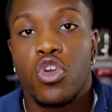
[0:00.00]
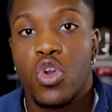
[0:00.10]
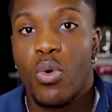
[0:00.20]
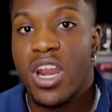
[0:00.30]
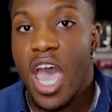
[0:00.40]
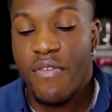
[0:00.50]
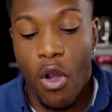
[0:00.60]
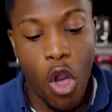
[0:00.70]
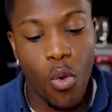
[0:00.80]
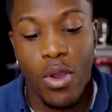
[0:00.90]
You want to
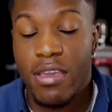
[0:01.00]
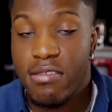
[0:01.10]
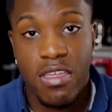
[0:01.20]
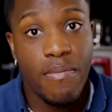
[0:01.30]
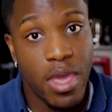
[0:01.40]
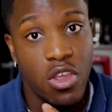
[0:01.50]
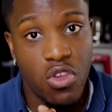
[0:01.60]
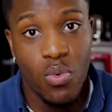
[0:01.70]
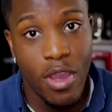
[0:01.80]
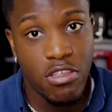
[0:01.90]
have already
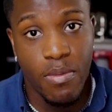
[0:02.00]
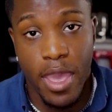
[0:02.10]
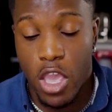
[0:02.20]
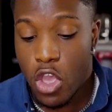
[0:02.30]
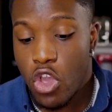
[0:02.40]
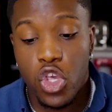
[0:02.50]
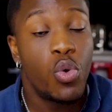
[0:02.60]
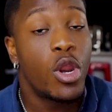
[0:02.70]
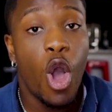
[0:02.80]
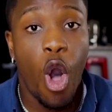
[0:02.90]
submitted your resume.
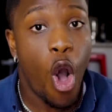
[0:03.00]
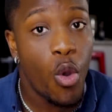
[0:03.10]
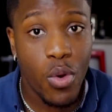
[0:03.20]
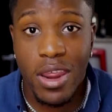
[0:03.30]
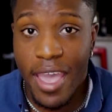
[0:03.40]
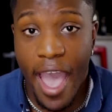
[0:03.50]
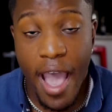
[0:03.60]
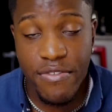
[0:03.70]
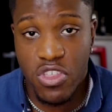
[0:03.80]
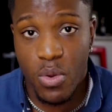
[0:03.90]
You want to already
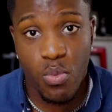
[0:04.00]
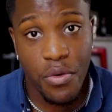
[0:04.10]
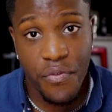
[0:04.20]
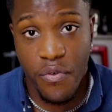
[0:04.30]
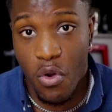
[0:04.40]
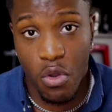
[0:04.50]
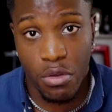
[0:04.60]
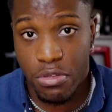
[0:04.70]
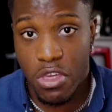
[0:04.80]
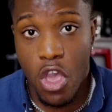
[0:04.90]
have some
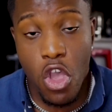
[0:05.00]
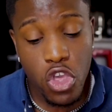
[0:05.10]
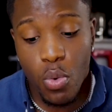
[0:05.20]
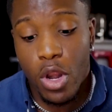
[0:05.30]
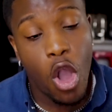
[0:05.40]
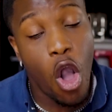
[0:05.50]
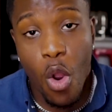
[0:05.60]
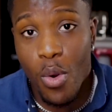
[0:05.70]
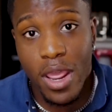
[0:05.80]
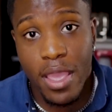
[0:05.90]
referrals. You want to
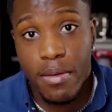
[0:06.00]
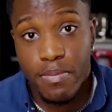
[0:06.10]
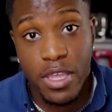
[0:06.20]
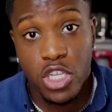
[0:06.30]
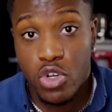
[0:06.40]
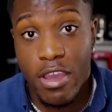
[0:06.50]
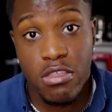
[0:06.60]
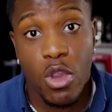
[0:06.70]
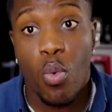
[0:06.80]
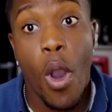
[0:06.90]
already be
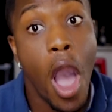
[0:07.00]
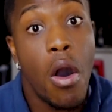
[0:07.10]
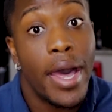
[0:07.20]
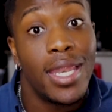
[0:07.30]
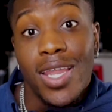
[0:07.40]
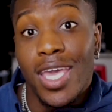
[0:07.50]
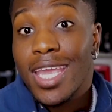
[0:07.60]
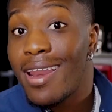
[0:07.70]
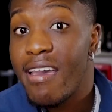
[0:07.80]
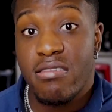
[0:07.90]
dressing well and
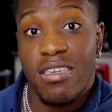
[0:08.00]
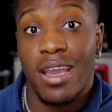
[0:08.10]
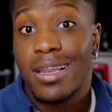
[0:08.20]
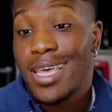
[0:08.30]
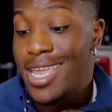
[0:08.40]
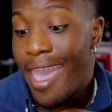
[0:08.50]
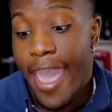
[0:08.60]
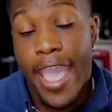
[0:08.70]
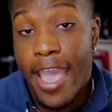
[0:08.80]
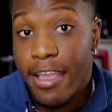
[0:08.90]
looking nice and clean,
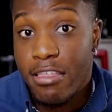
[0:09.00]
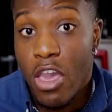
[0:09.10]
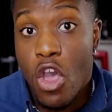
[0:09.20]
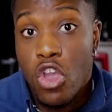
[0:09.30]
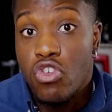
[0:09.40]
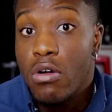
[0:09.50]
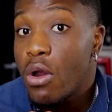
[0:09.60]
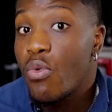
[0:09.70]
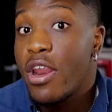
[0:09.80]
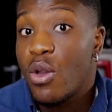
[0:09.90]
and you
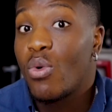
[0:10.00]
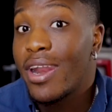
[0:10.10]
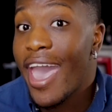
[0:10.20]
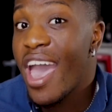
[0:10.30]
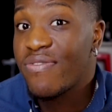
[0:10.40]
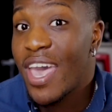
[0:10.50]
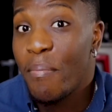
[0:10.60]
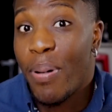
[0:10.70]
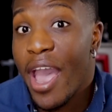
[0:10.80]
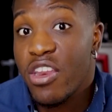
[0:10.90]
already want to have
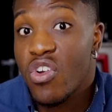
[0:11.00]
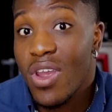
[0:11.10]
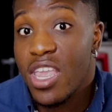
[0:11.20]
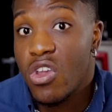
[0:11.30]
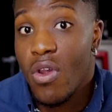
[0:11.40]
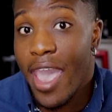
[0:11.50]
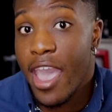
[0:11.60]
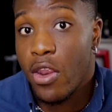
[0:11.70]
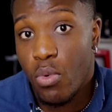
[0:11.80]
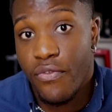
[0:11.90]
that binder in your
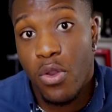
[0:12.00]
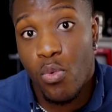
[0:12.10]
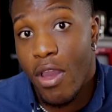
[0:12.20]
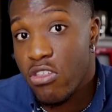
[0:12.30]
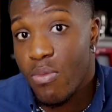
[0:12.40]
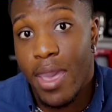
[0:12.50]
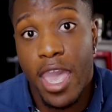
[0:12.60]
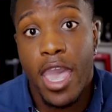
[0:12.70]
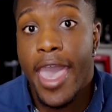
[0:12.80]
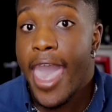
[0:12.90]
hand with your
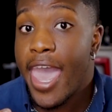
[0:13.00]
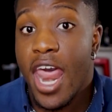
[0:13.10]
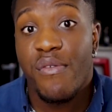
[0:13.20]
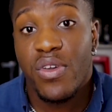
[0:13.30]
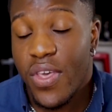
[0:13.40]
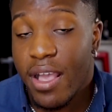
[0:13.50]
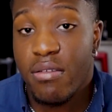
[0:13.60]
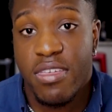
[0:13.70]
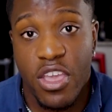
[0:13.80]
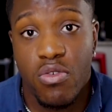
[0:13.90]
resume and everything
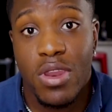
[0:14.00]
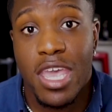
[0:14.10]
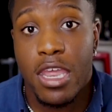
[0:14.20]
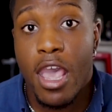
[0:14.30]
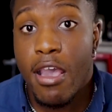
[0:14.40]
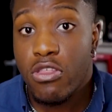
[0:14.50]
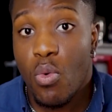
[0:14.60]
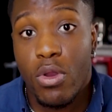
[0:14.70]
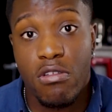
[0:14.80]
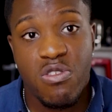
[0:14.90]
else that you need.
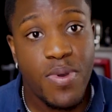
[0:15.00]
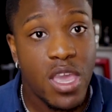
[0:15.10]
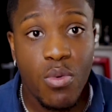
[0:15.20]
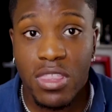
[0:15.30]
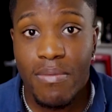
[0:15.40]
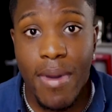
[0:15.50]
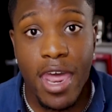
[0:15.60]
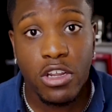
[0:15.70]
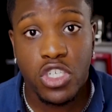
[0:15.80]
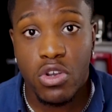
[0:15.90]
So when you're speaking with the
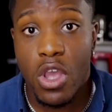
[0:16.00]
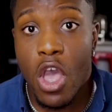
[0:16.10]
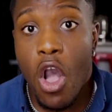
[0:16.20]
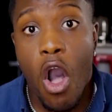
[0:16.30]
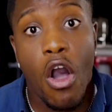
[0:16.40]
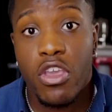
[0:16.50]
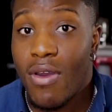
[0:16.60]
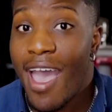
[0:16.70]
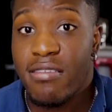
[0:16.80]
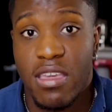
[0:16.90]
manager, all
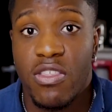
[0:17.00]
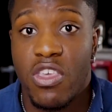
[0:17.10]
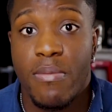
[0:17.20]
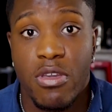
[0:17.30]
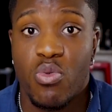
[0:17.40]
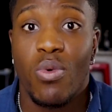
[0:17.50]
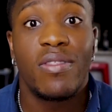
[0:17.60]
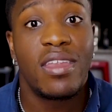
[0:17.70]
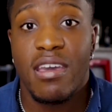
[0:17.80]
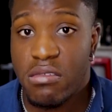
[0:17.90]
you're asking them is
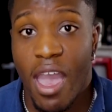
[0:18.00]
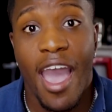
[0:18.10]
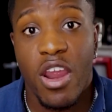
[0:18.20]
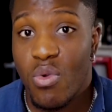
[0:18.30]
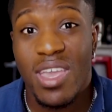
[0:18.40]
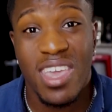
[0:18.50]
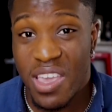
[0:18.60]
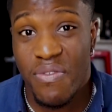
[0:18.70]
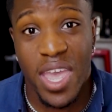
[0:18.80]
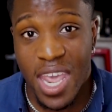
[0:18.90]
when the next hiring
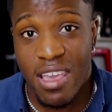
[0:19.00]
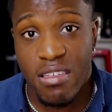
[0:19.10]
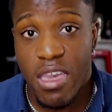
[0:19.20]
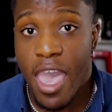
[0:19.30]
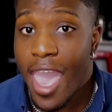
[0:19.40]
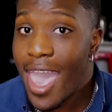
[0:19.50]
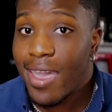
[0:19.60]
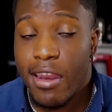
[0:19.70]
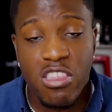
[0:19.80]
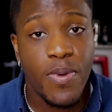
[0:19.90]
event is. Hey,
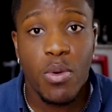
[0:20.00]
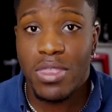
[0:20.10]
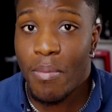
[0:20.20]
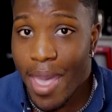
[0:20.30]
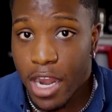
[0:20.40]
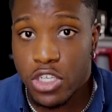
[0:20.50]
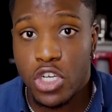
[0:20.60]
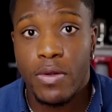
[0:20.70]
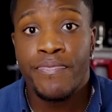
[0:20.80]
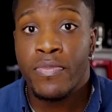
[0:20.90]
can I speak with the
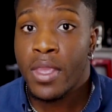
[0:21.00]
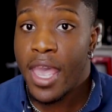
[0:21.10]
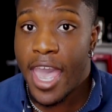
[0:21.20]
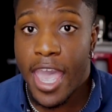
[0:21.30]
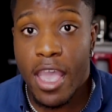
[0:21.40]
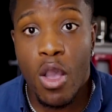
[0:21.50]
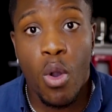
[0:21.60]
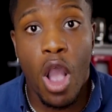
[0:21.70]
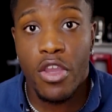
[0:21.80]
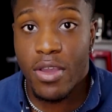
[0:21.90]
manager? Hey,
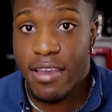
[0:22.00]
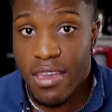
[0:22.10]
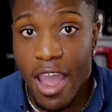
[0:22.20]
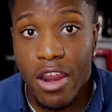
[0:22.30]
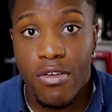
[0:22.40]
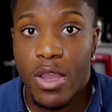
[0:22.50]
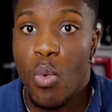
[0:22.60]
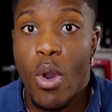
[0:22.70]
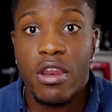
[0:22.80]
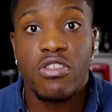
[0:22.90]
are you guys
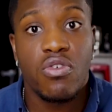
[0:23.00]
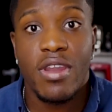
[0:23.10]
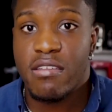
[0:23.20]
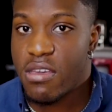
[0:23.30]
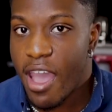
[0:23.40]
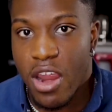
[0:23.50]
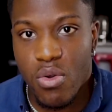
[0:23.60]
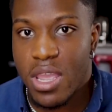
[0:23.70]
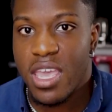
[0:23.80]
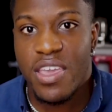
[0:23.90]
hiring? When is your next
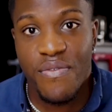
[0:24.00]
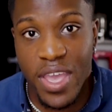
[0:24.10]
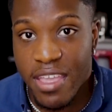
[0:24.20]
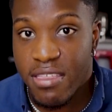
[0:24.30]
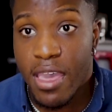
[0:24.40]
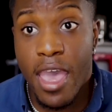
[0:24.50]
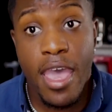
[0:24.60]
hiring event?